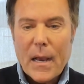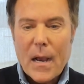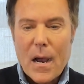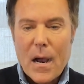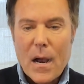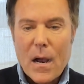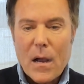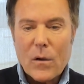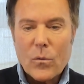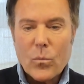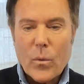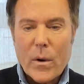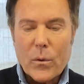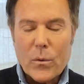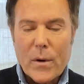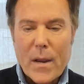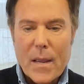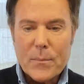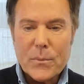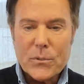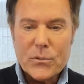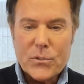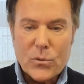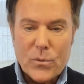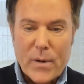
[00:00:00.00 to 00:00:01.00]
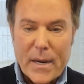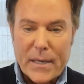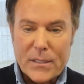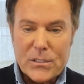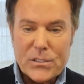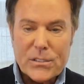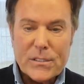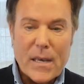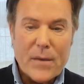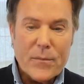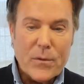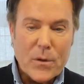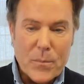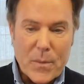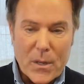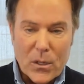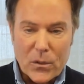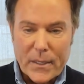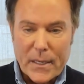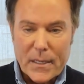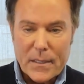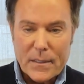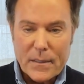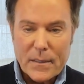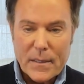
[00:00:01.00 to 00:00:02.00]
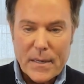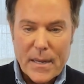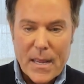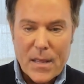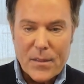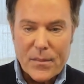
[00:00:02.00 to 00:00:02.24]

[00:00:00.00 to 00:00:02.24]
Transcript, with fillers: Uh, we were able to raise seven million